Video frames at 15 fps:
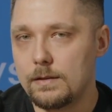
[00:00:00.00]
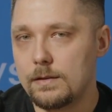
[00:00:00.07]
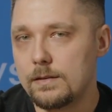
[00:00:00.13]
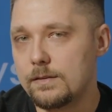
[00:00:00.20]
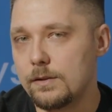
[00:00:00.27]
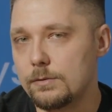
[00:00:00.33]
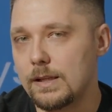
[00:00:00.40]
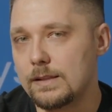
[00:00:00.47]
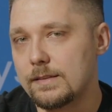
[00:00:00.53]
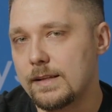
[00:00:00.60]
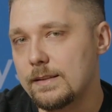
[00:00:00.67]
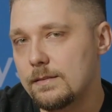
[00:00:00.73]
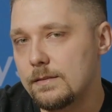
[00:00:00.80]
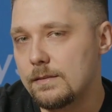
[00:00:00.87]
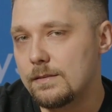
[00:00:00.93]
So that
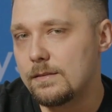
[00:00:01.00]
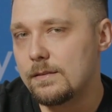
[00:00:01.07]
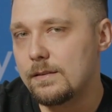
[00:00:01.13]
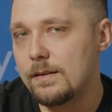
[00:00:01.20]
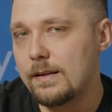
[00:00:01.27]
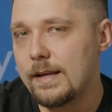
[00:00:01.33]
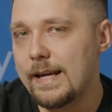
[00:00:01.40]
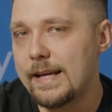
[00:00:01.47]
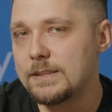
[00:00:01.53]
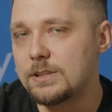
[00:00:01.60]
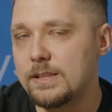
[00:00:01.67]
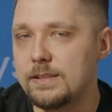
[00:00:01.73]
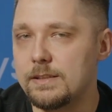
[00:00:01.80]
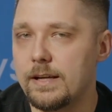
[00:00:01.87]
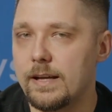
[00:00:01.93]
can
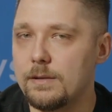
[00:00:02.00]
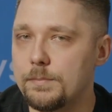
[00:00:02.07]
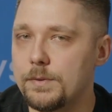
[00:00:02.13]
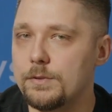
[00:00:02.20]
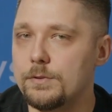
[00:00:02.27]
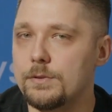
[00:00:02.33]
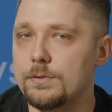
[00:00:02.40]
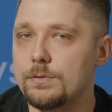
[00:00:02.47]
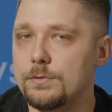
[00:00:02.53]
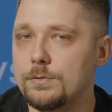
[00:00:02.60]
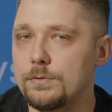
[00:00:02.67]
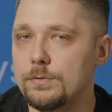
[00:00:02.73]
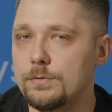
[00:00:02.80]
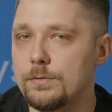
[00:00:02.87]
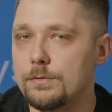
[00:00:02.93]
actually help you
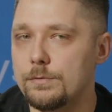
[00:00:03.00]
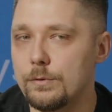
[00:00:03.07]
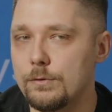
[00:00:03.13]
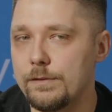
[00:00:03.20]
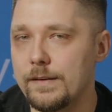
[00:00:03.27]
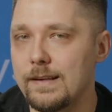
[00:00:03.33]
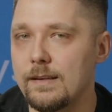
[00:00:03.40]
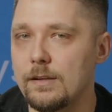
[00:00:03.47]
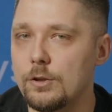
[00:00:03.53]
to fulfill